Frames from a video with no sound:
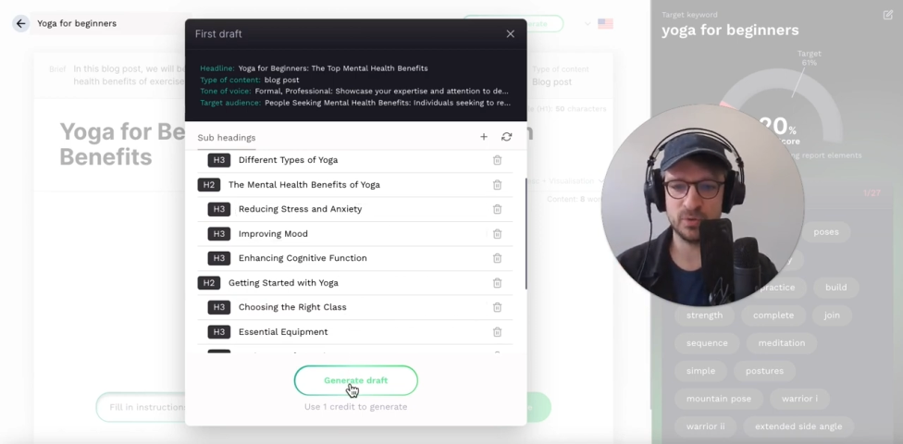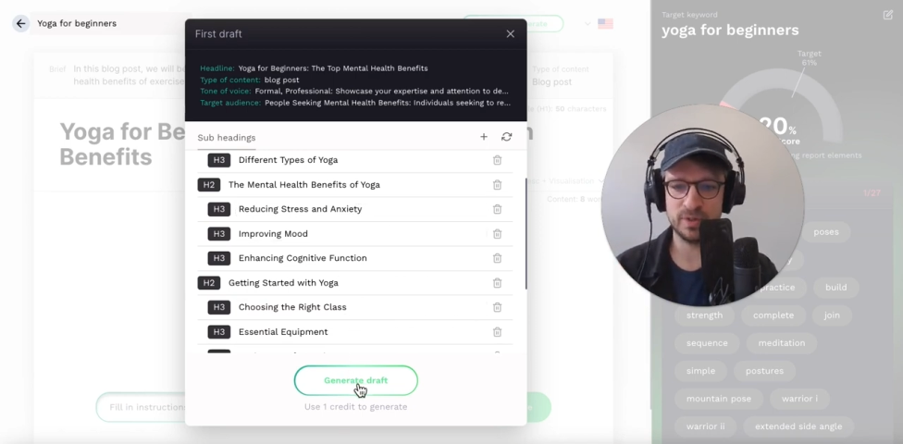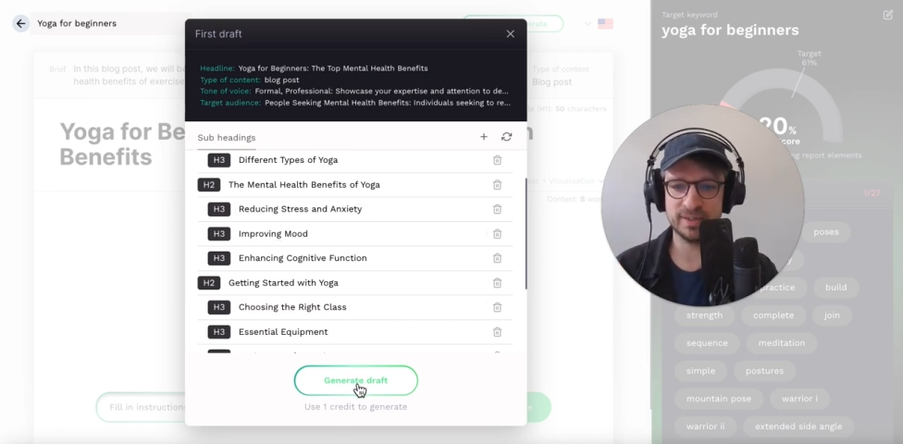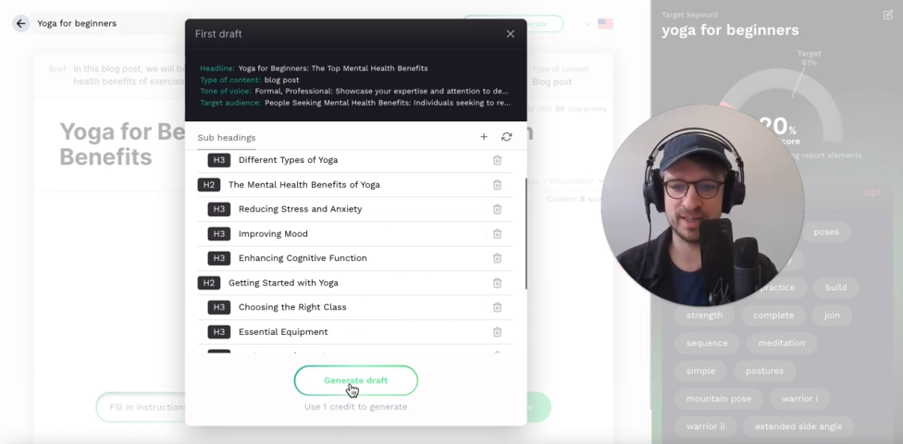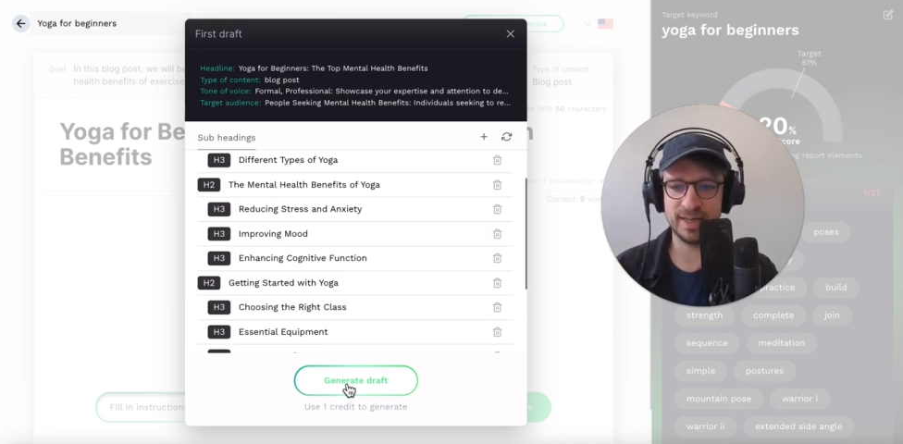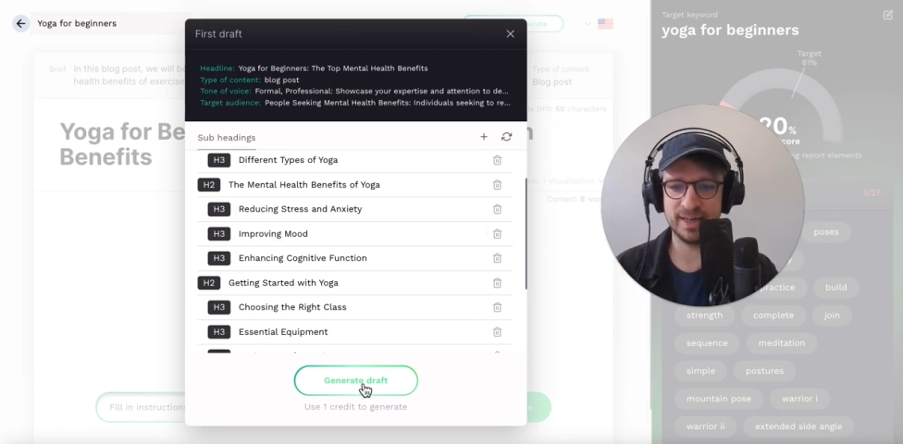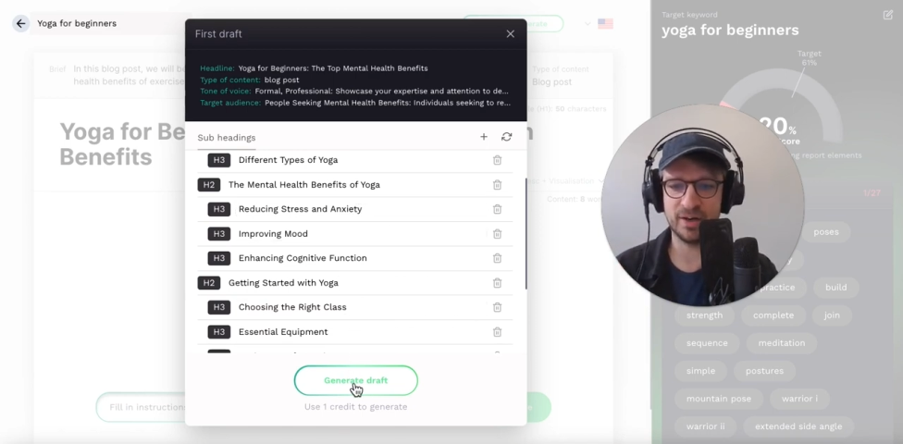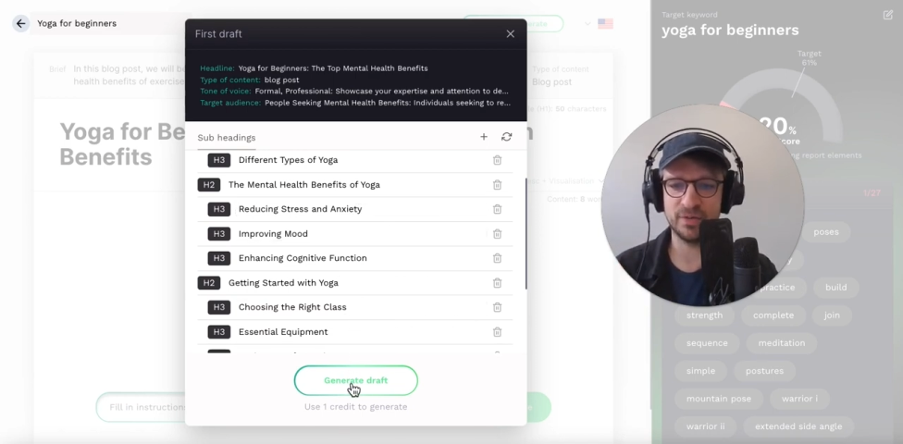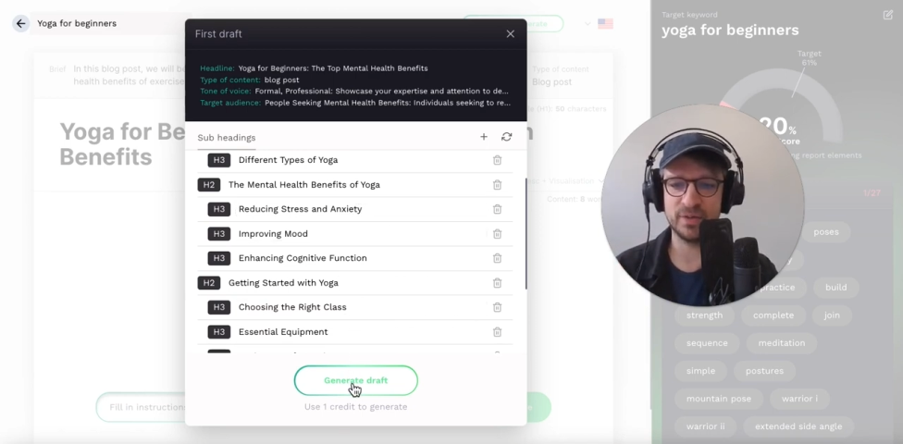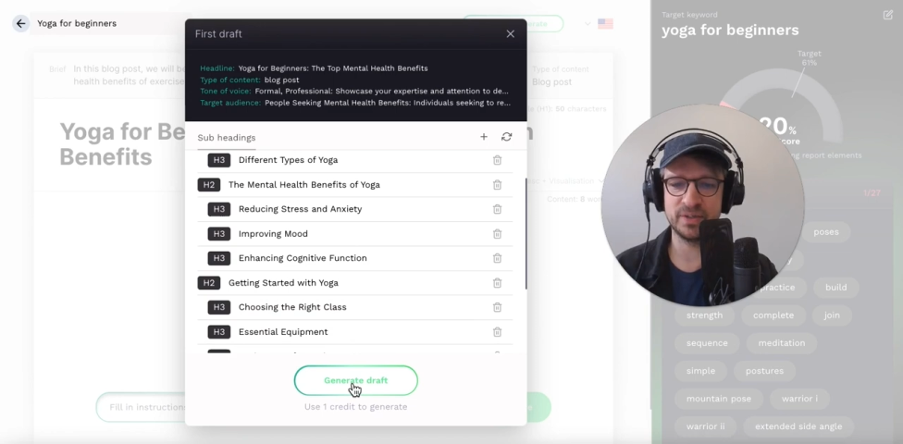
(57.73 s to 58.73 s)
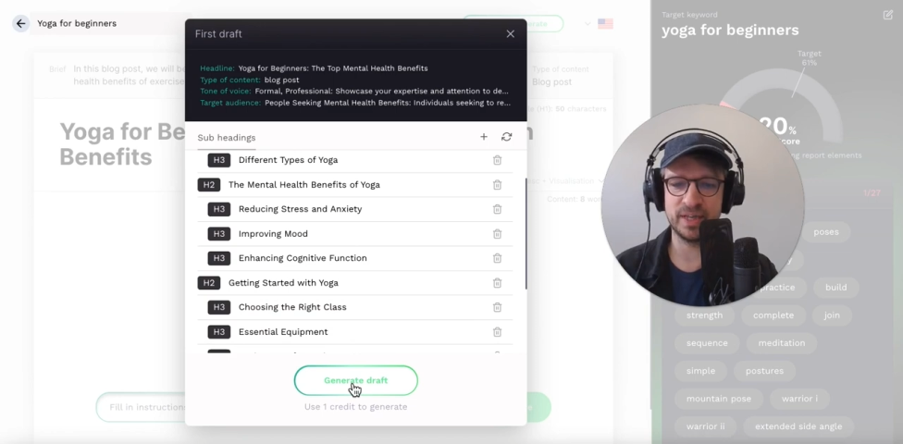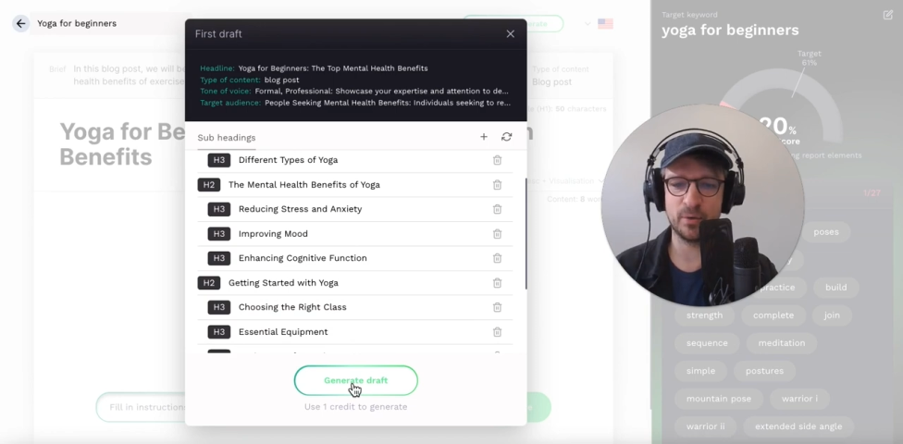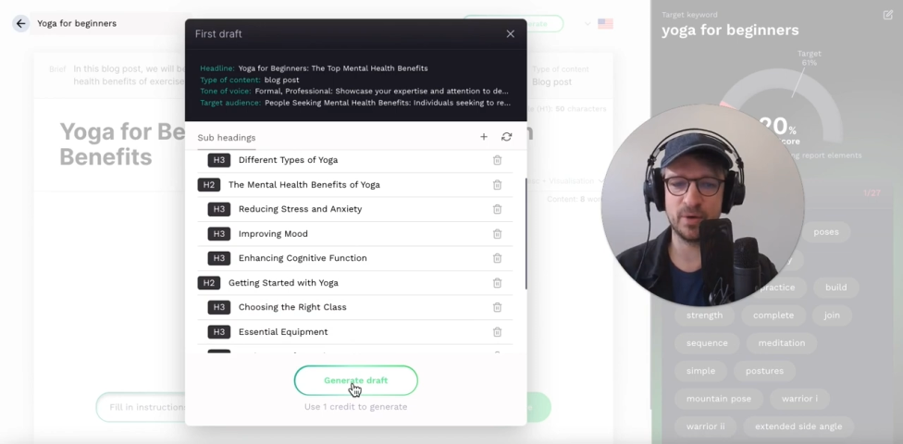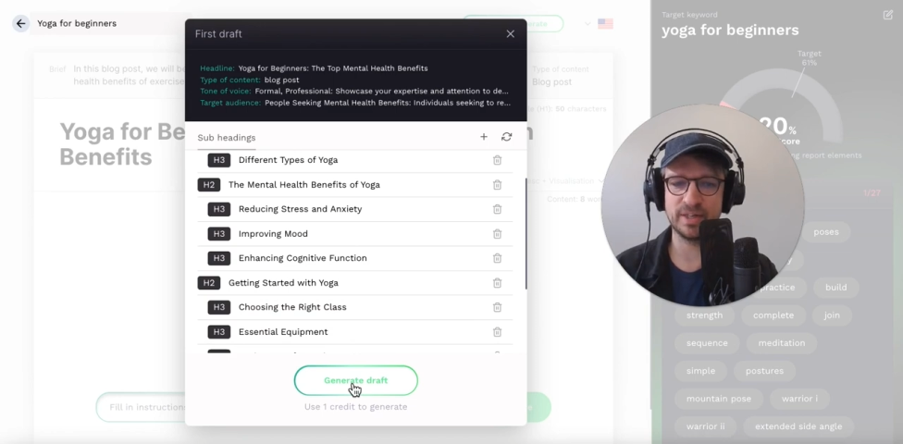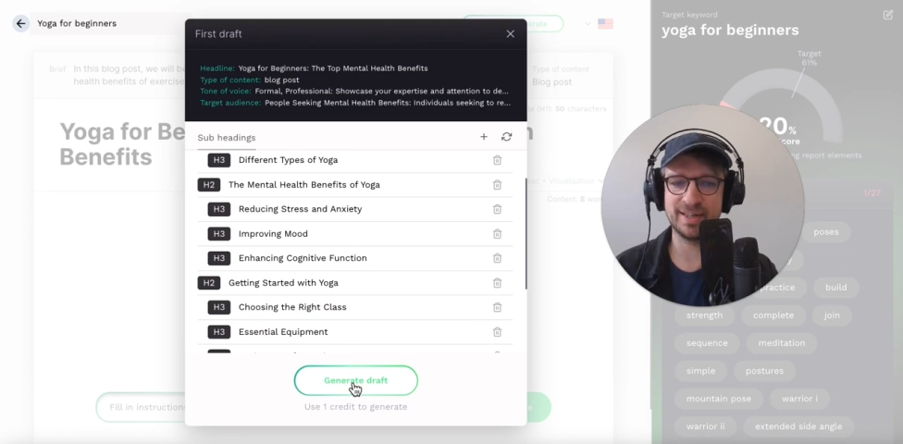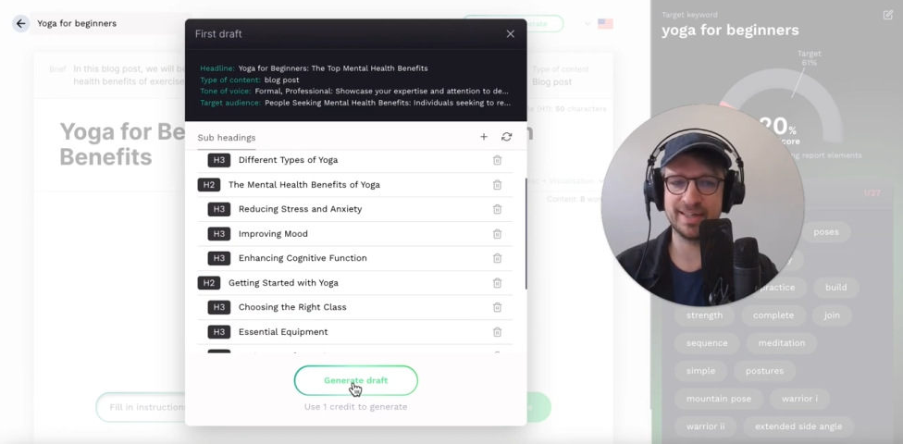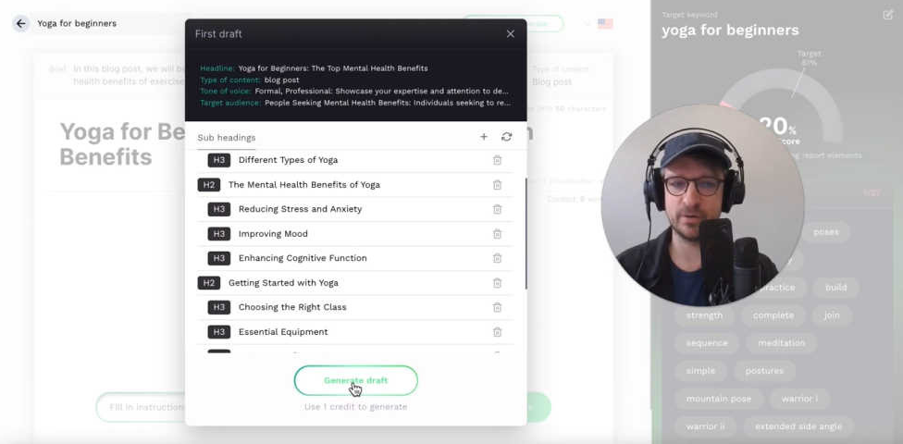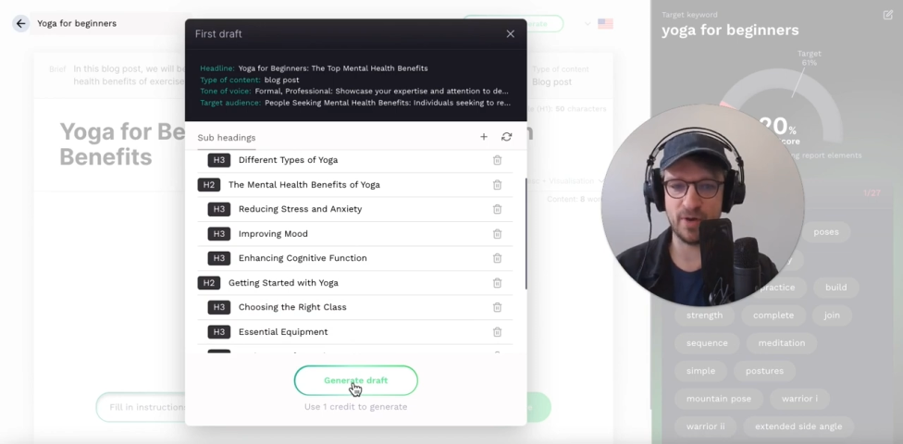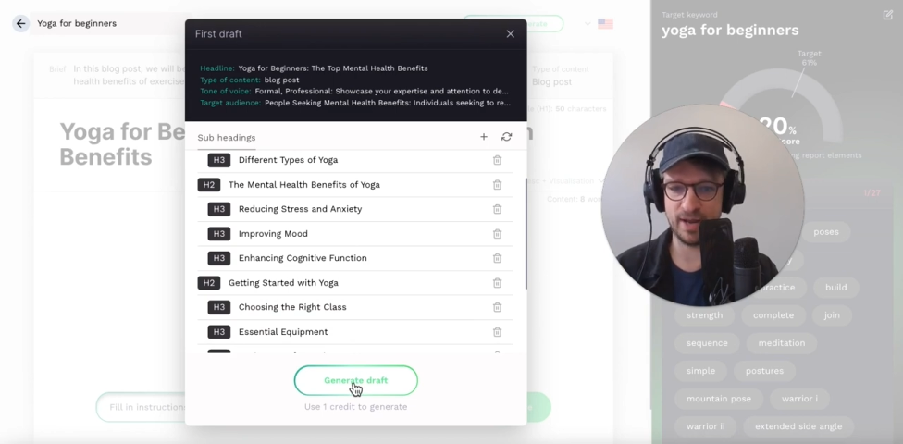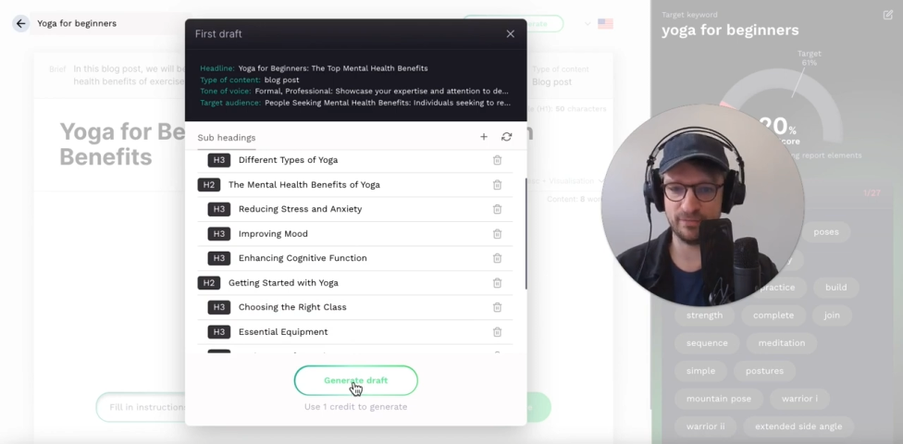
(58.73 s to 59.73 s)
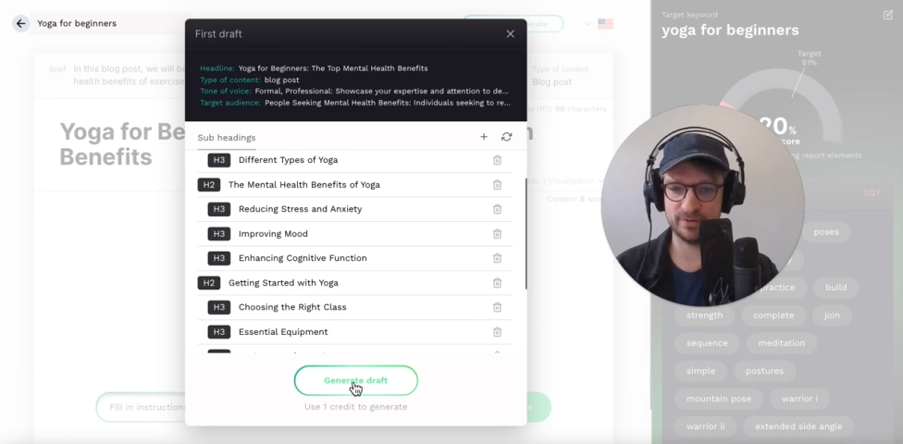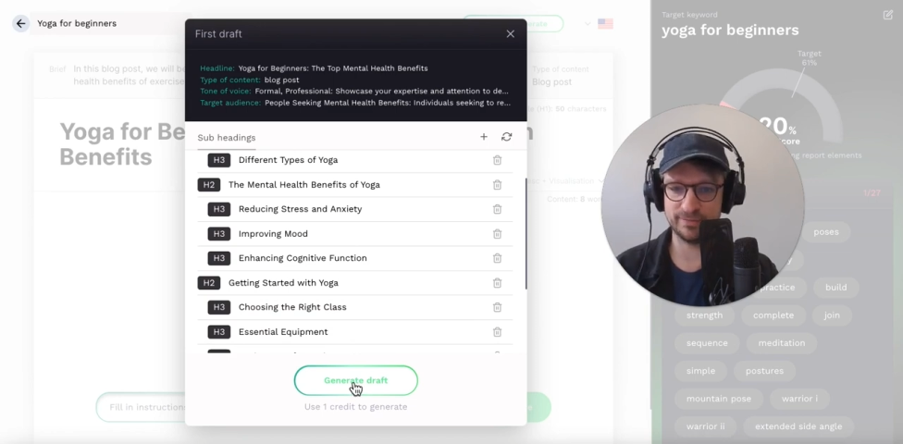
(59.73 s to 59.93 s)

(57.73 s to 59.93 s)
is click on the generate draft.